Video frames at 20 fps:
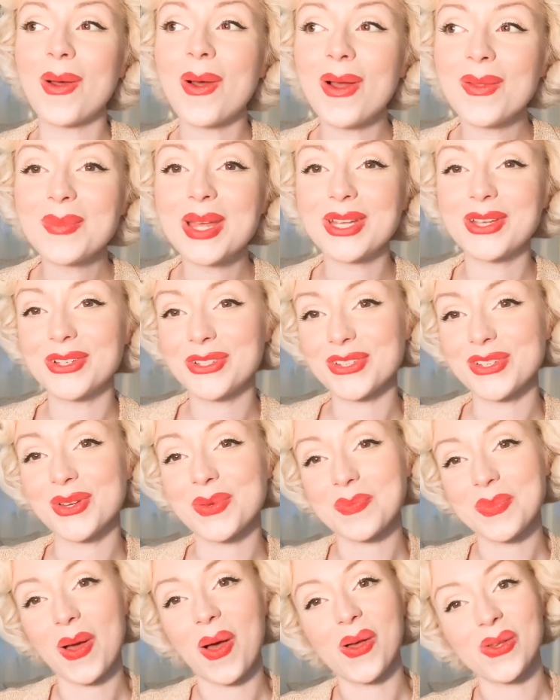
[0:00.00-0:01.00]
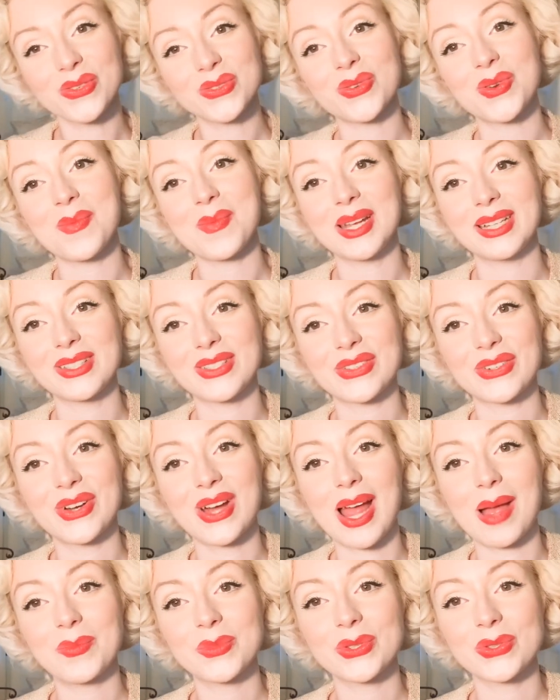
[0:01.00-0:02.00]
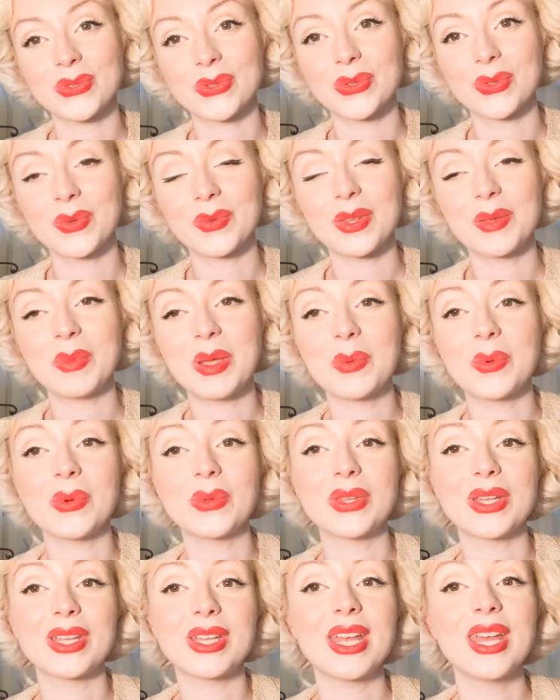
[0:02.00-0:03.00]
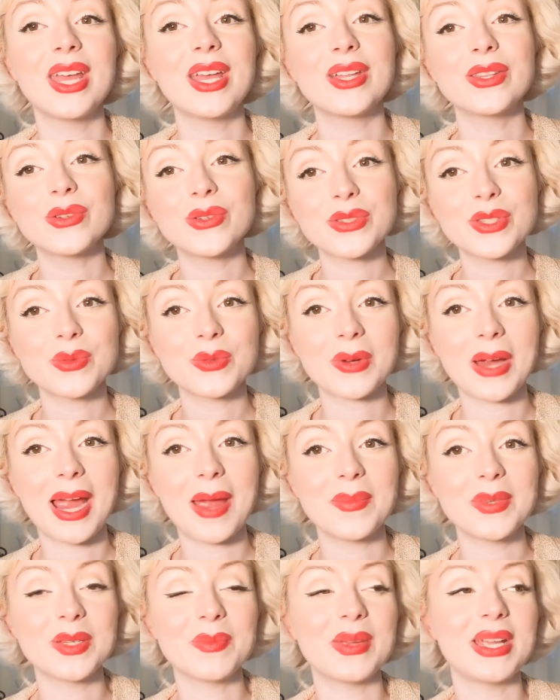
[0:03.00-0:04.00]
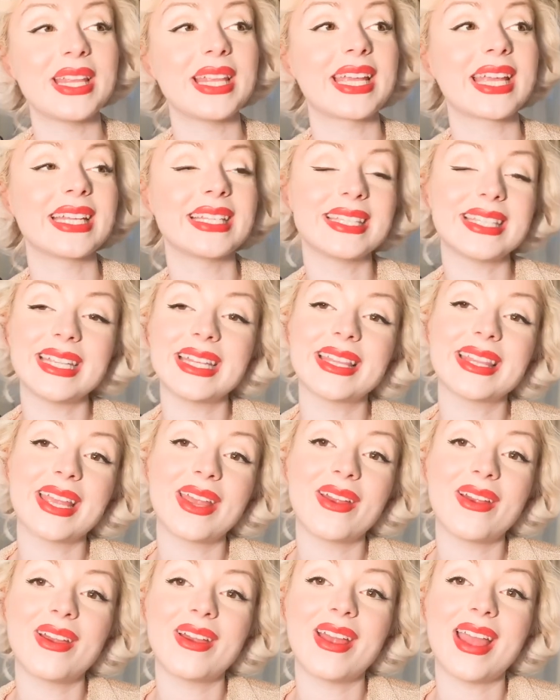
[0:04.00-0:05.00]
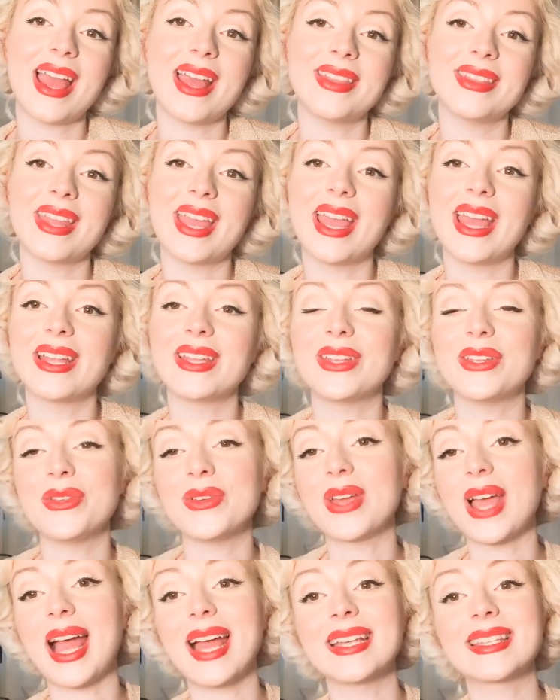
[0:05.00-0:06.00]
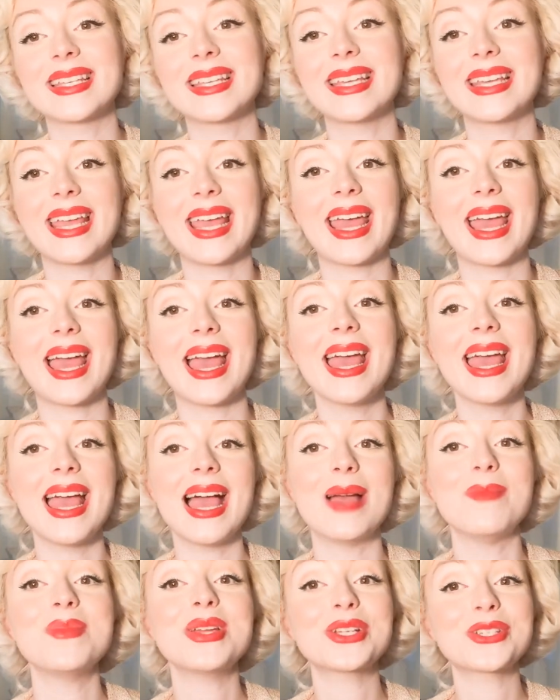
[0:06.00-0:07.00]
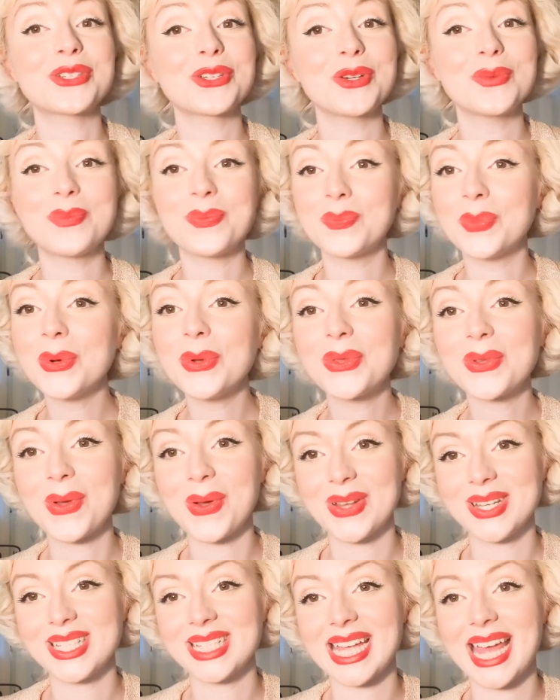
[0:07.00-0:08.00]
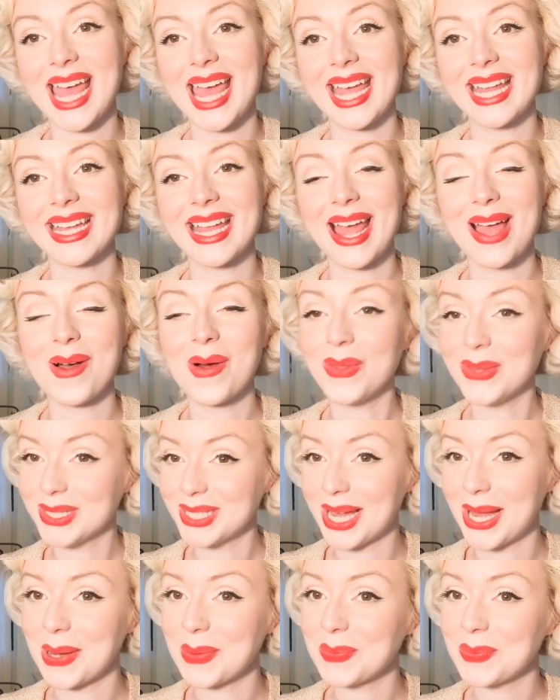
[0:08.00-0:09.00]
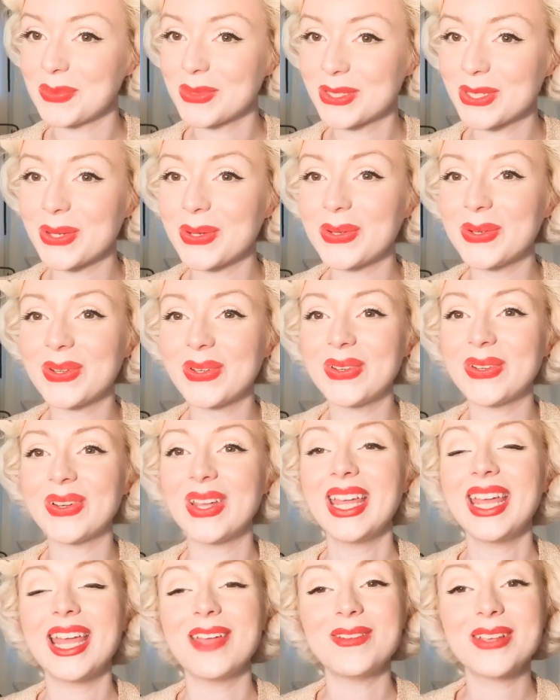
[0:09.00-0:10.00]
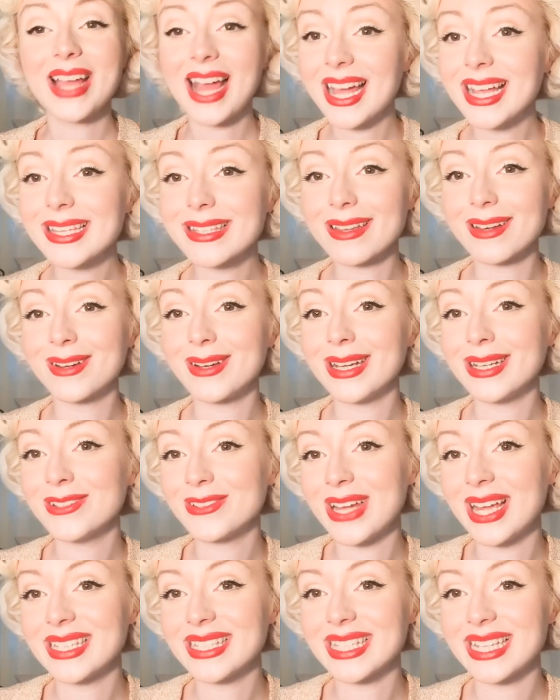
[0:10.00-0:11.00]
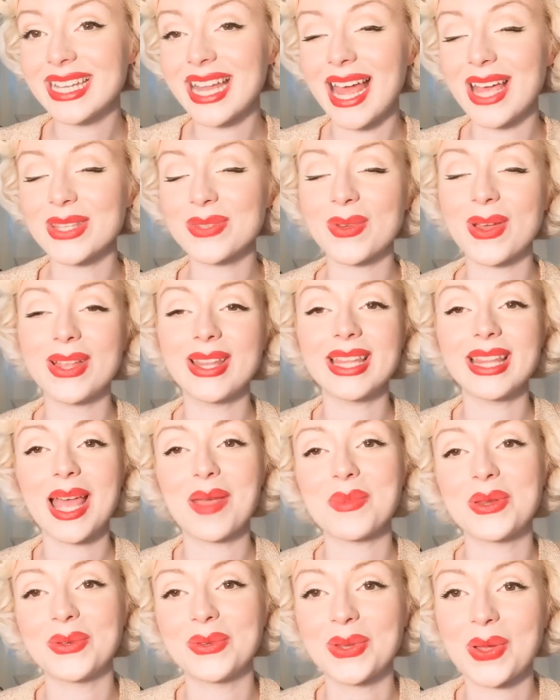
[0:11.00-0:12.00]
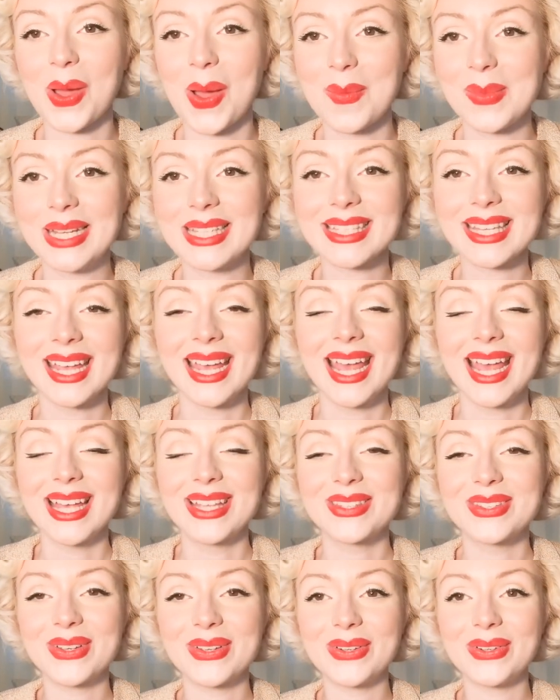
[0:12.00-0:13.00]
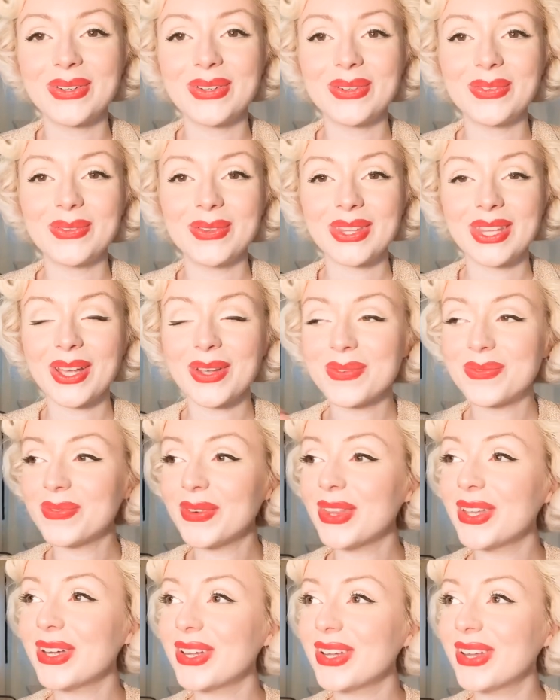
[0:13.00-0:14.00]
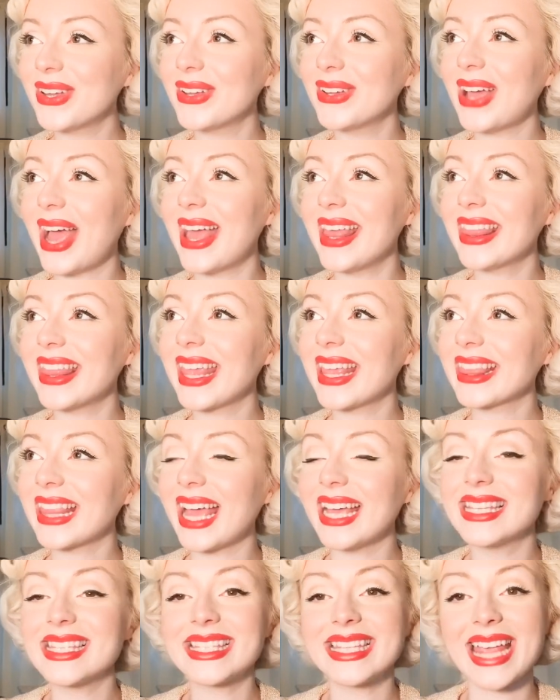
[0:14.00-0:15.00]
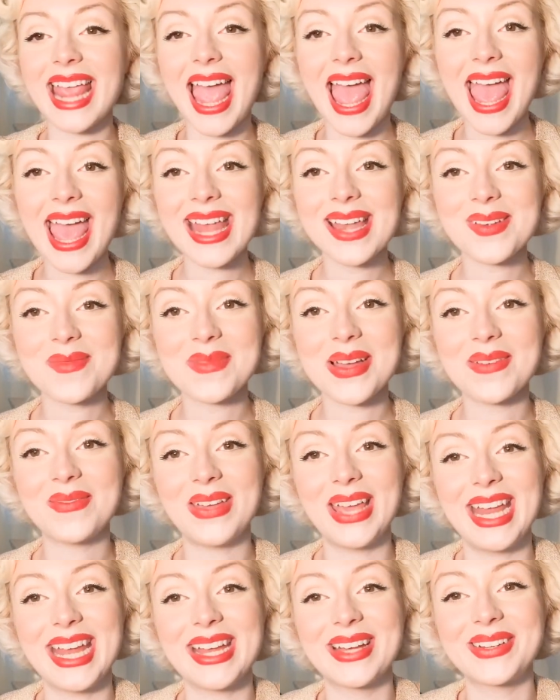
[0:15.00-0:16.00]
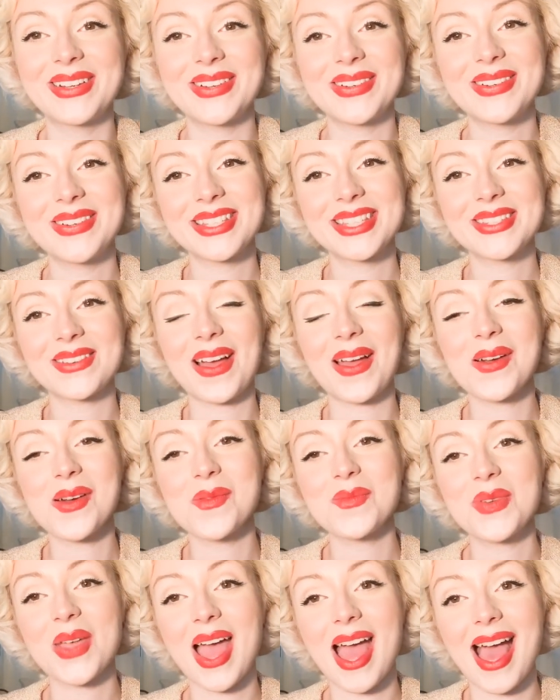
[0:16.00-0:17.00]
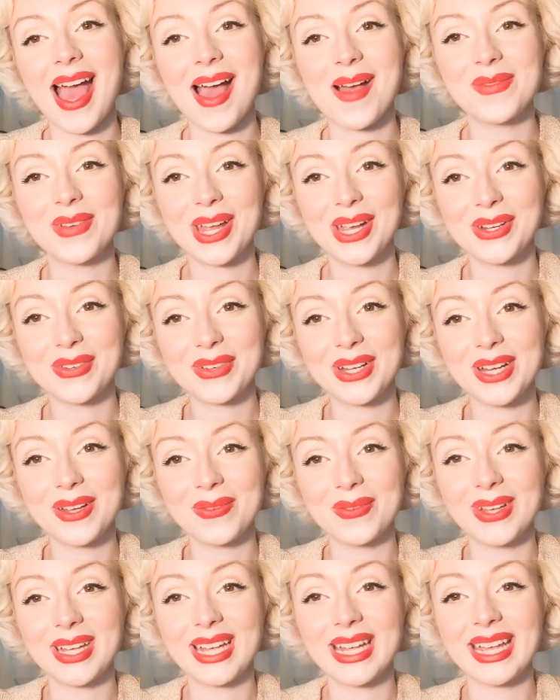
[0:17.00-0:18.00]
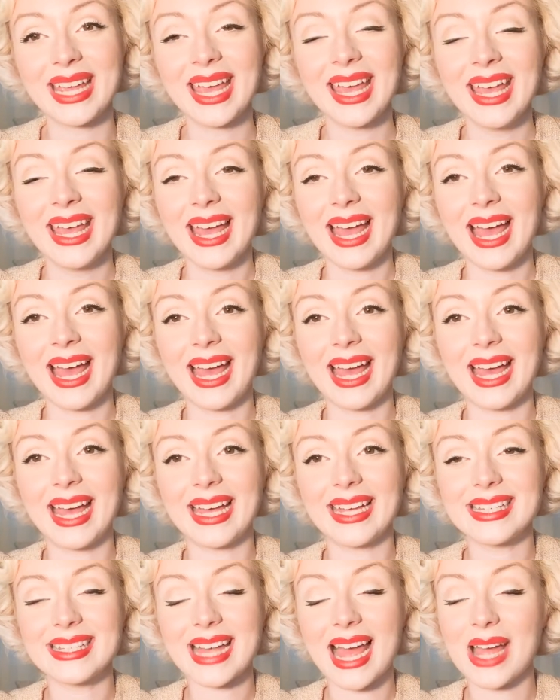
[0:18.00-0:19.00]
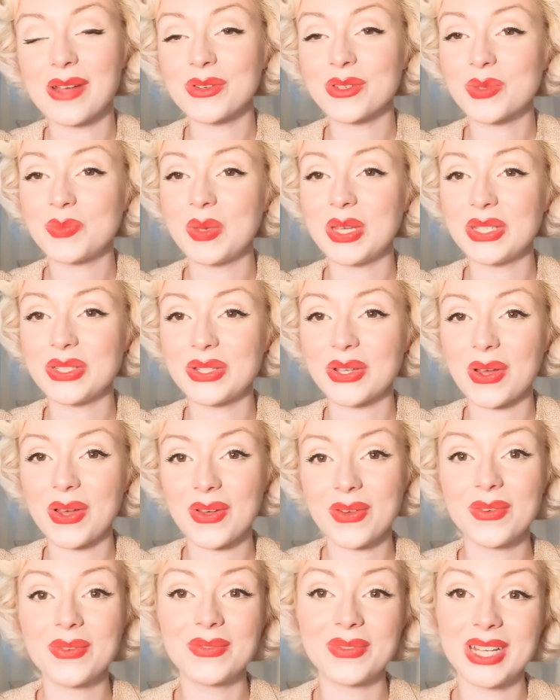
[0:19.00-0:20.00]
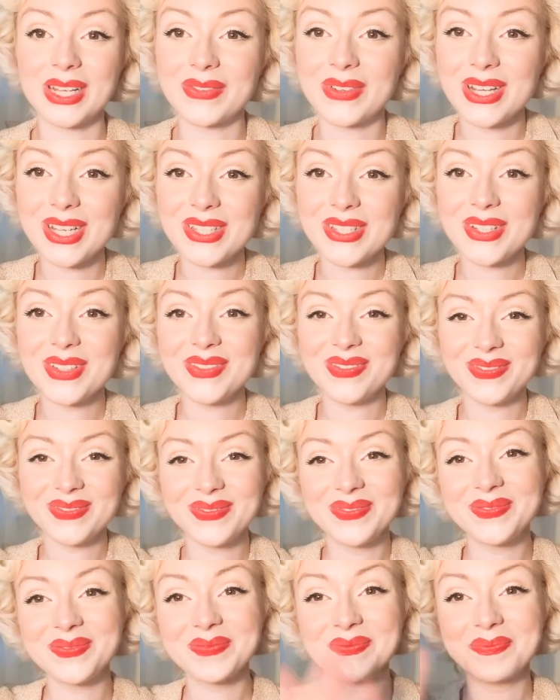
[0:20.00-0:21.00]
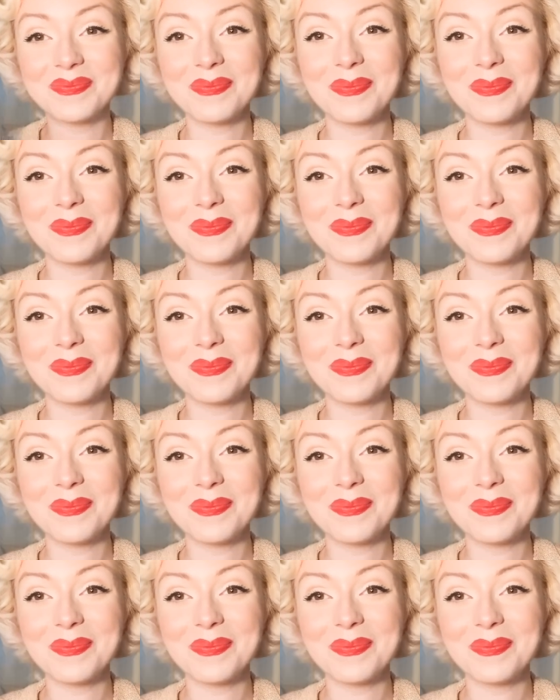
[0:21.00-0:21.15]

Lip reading: on my YouTube, but also on my Instagram, so the people that don't subscribe to me that can see it there, and then you guys can get a mixture of both content all the time. So if you guys are interested in that as well, then let me know in the comments. So without further ado, I think that's the end of my video. So I hope you have a great week, and I will speak to y'all very, very soon.